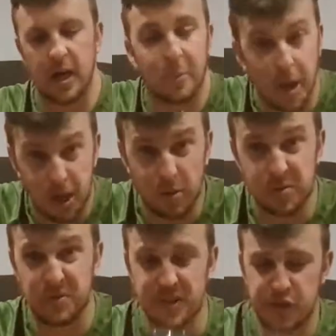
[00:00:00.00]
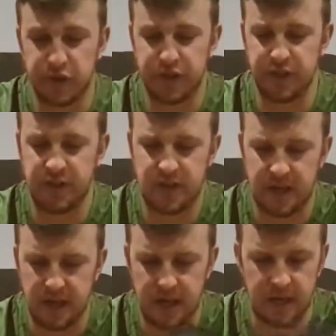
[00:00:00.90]
by Ultimate Nutrition.
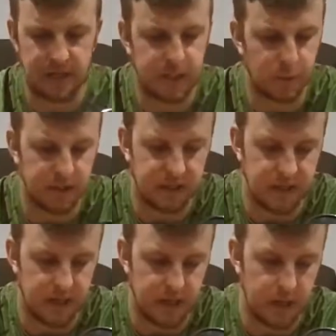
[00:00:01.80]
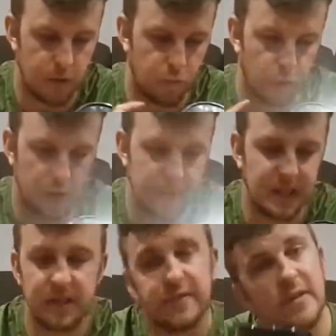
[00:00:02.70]
This one's the
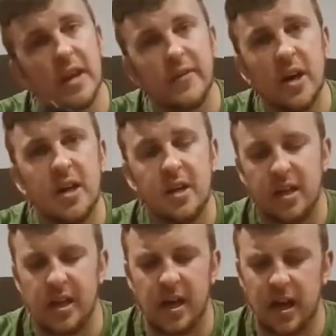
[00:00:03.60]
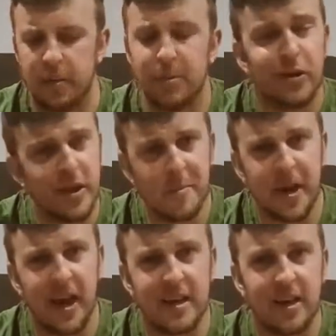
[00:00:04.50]
watermelon flavour. Not that
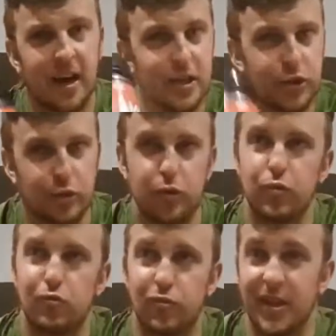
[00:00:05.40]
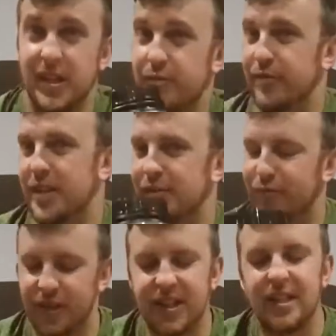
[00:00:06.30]
bad. I do
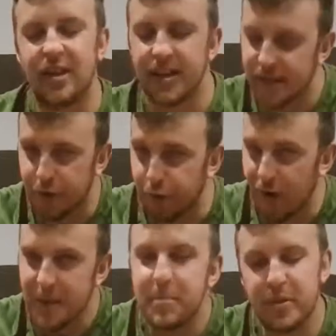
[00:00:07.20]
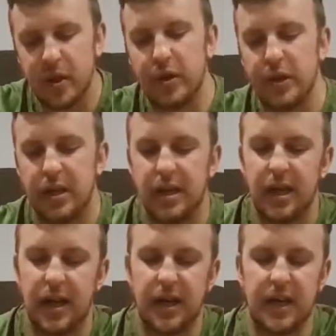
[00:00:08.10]
really like the grape though.
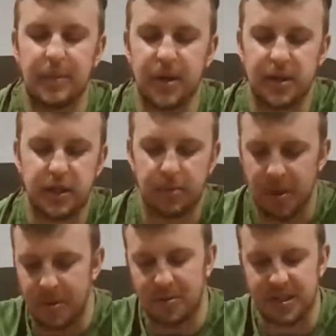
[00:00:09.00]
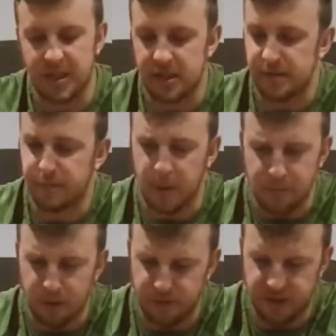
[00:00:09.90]
I told my mum to get this for my
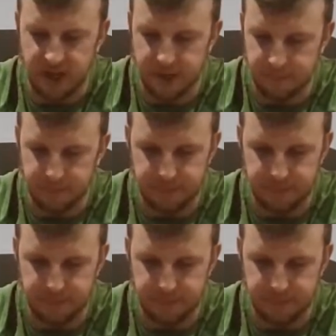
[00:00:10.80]
birthday